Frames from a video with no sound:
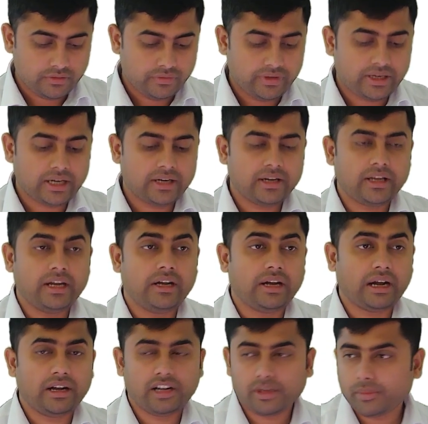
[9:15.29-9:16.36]

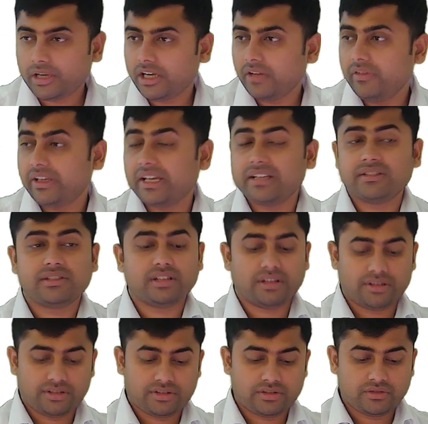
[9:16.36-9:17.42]
Ultimately we can
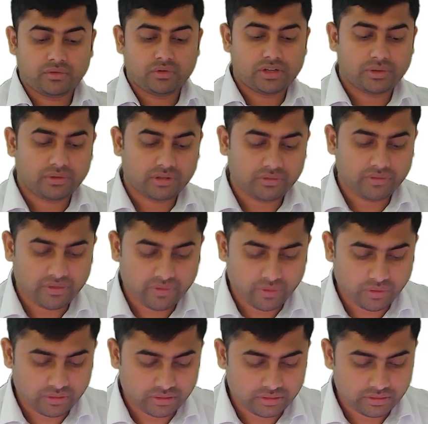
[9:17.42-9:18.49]
search whatever the way we
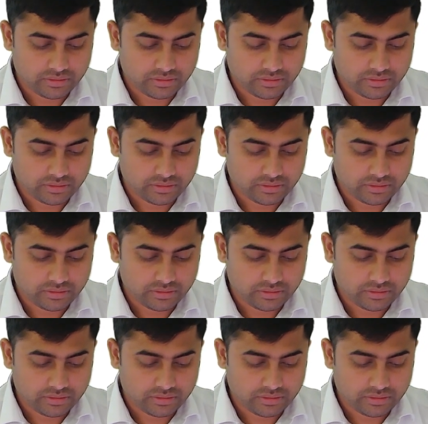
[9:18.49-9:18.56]
want.